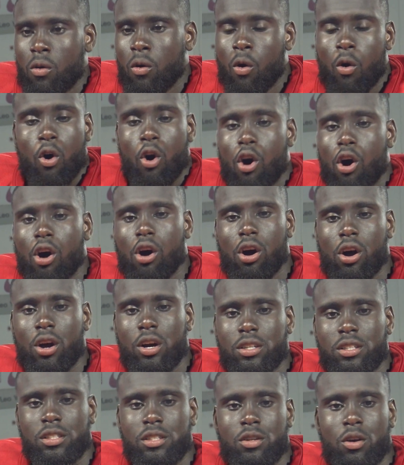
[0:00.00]
going
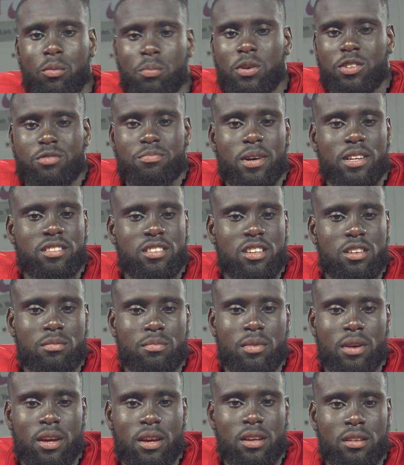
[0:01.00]
hard and you know pushing my
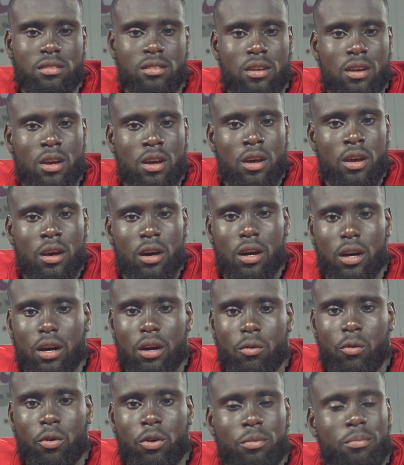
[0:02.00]
teammates,
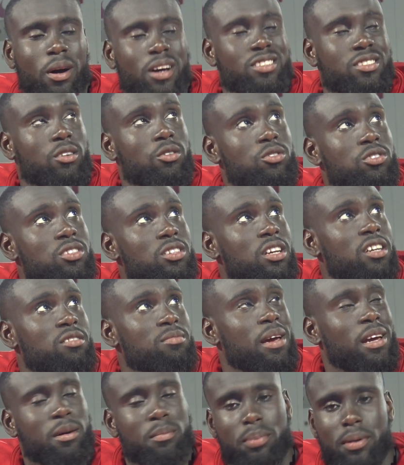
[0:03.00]
uh, worrying about zone six,
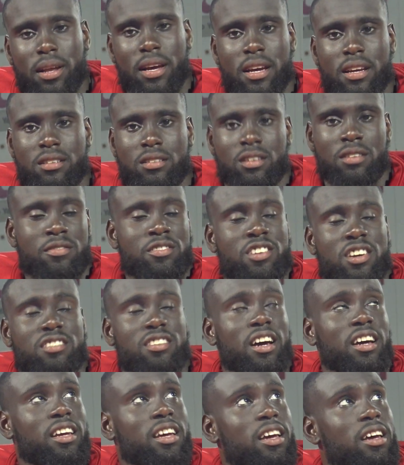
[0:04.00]
making plays every
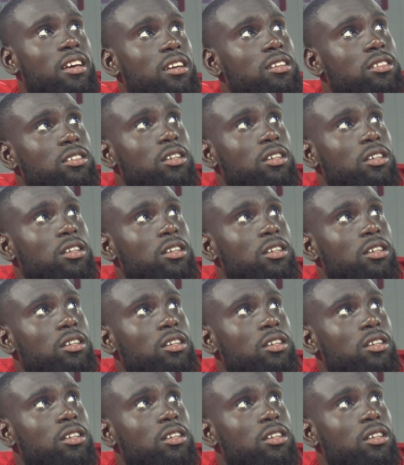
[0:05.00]
chance I get.